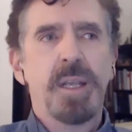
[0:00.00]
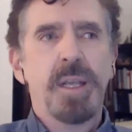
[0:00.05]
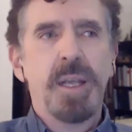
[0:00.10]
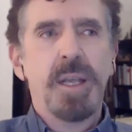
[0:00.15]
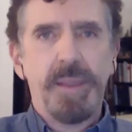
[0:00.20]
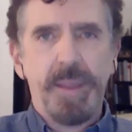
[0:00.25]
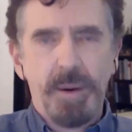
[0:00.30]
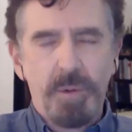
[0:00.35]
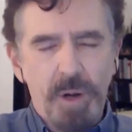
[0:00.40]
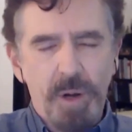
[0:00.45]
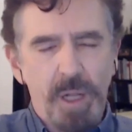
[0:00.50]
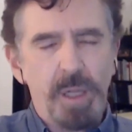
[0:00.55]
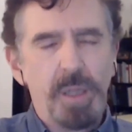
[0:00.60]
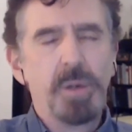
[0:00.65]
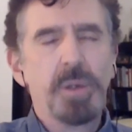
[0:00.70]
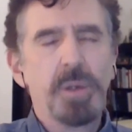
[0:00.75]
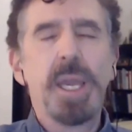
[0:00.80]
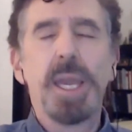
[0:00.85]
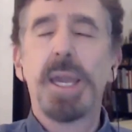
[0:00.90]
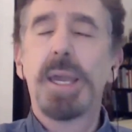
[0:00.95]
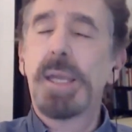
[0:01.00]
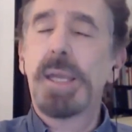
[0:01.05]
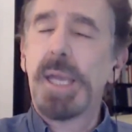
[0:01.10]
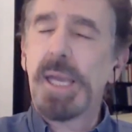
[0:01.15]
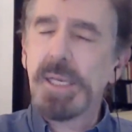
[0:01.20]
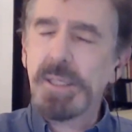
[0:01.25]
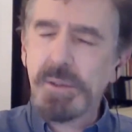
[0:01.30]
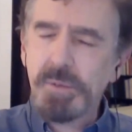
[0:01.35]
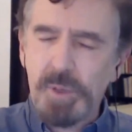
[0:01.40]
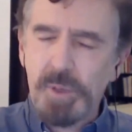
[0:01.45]
And they were all, okay,
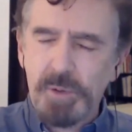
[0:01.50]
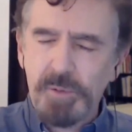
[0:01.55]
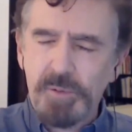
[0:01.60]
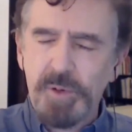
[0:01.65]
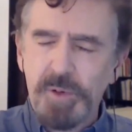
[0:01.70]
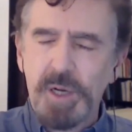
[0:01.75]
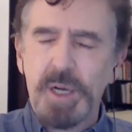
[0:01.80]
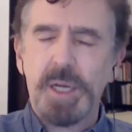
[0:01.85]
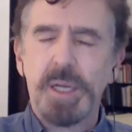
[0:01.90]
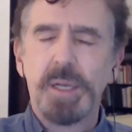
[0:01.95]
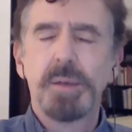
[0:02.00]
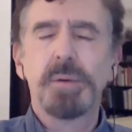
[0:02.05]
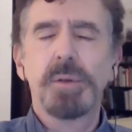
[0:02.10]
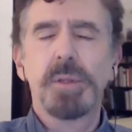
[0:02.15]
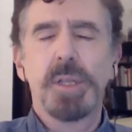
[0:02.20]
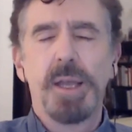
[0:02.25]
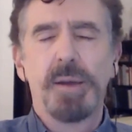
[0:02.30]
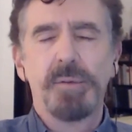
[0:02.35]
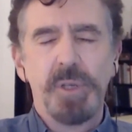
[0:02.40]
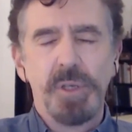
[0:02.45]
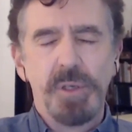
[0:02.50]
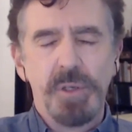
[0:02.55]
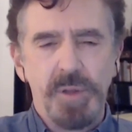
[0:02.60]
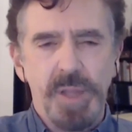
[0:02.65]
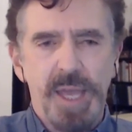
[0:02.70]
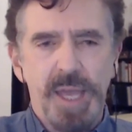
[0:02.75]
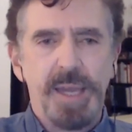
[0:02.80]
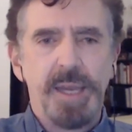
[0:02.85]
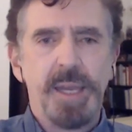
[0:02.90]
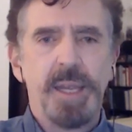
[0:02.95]
yes, we'll very love to do
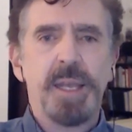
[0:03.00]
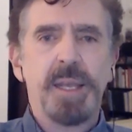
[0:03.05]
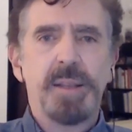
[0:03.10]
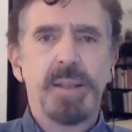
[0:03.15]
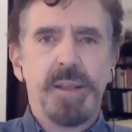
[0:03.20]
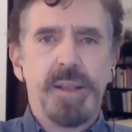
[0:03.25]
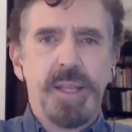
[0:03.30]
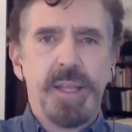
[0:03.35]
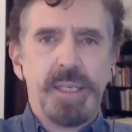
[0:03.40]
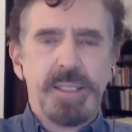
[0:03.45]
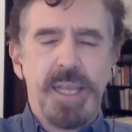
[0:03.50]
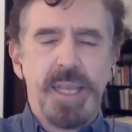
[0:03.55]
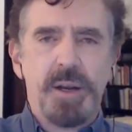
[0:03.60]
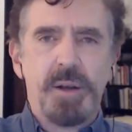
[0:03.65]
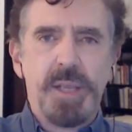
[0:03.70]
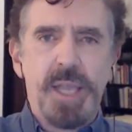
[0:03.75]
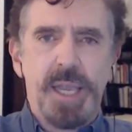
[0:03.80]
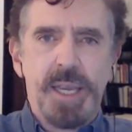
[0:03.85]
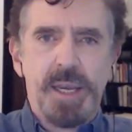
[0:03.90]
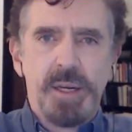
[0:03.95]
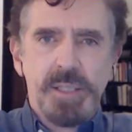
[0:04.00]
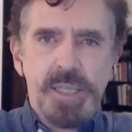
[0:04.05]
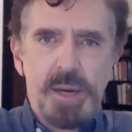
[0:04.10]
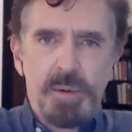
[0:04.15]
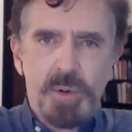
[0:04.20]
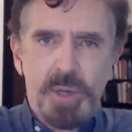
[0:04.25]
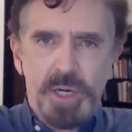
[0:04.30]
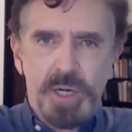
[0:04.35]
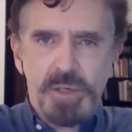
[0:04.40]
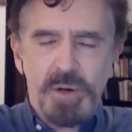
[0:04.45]
that. Then they said, okay, here's how
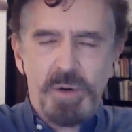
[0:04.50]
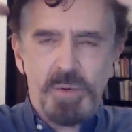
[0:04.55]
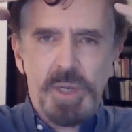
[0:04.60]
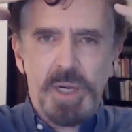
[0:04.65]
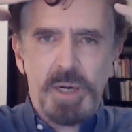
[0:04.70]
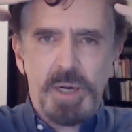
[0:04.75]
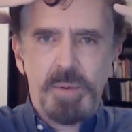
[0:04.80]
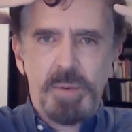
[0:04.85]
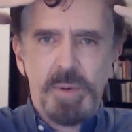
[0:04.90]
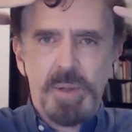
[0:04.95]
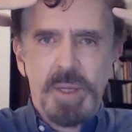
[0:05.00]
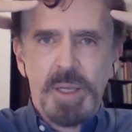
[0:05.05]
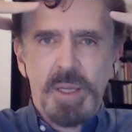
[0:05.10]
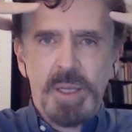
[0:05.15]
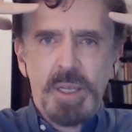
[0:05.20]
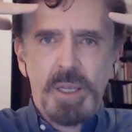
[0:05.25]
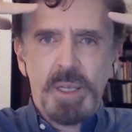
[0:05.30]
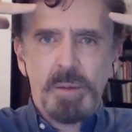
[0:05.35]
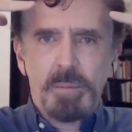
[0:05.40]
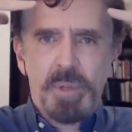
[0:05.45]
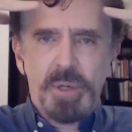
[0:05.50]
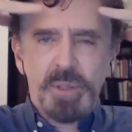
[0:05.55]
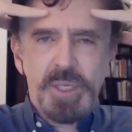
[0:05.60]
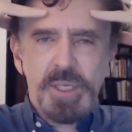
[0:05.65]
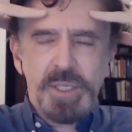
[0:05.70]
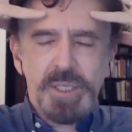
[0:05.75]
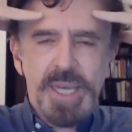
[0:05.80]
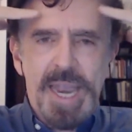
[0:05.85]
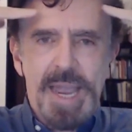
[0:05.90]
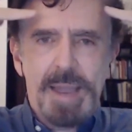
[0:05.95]
we're going to do it. We're going to put
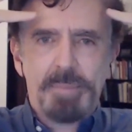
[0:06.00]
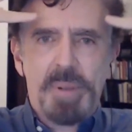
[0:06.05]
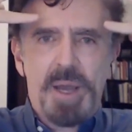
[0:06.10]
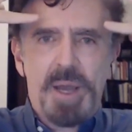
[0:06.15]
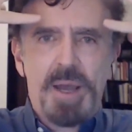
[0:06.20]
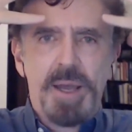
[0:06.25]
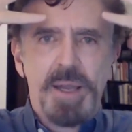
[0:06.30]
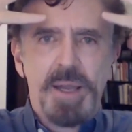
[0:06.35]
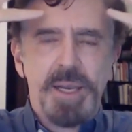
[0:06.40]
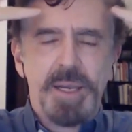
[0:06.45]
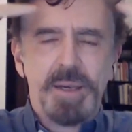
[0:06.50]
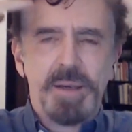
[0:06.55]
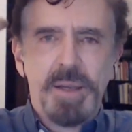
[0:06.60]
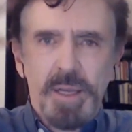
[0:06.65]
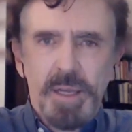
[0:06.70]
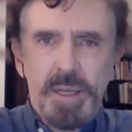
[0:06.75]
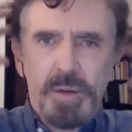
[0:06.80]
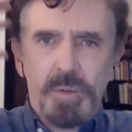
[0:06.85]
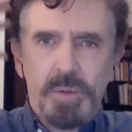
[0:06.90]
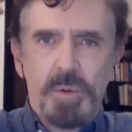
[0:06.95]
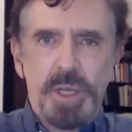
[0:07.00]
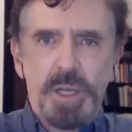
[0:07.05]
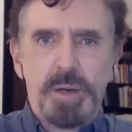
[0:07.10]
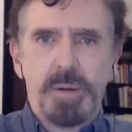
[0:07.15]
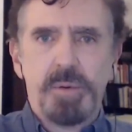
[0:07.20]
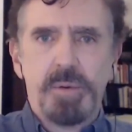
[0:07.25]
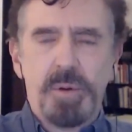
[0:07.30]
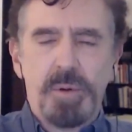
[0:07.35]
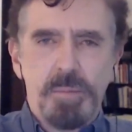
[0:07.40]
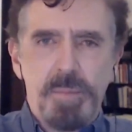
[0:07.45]
this cap on, and we're
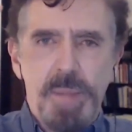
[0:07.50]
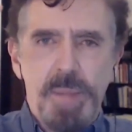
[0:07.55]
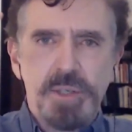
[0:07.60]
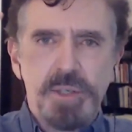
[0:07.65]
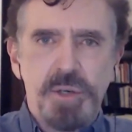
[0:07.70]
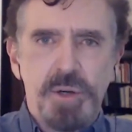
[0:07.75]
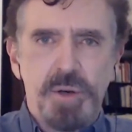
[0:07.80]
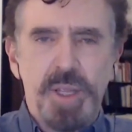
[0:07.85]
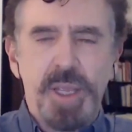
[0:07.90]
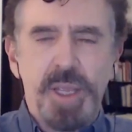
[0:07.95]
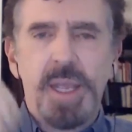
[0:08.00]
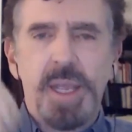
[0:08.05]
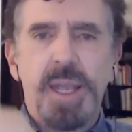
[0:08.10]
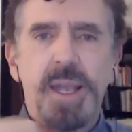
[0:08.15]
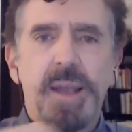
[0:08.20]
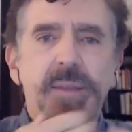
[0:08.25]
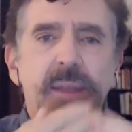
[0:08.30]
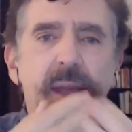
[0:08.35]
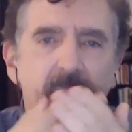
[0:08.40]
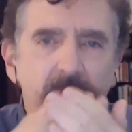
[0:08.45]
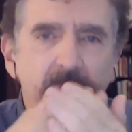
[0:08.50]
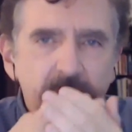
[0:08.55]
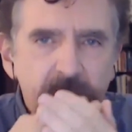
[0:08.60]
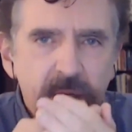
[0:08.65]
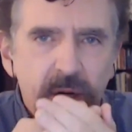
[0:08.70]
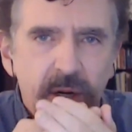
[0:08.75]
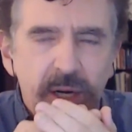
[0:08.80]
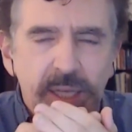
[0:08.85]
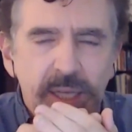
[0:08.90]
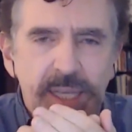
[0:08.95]
going to measure and they all
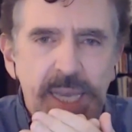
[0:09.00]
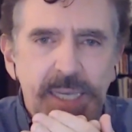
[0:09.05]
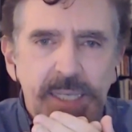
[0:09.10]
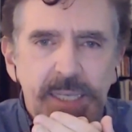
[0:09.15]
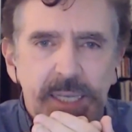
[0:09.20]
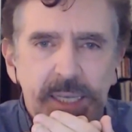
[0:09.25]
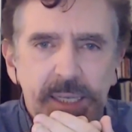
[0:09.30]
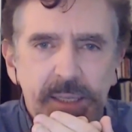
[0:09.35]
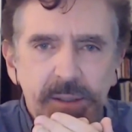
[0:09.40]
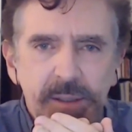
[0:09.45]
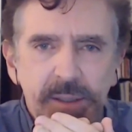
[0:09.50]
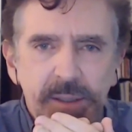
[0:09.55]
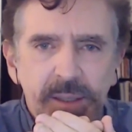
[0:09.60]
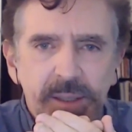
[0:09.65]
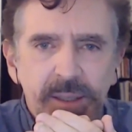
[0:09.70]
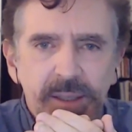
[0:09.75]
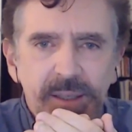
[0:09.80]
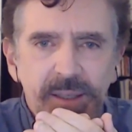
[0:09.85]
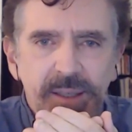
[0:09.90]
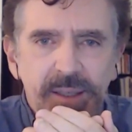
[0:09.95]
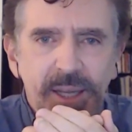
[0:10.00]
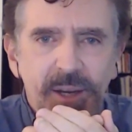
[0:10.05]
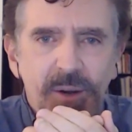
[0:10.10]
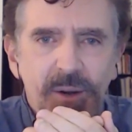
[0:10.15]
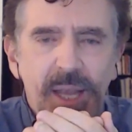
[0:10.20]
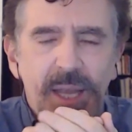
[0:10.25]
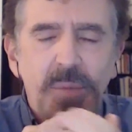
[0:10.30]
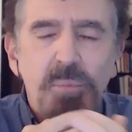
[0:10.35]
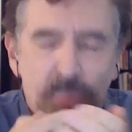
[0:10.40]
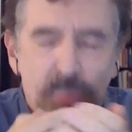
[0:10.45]
started giggling. They were
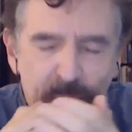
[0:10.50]
like,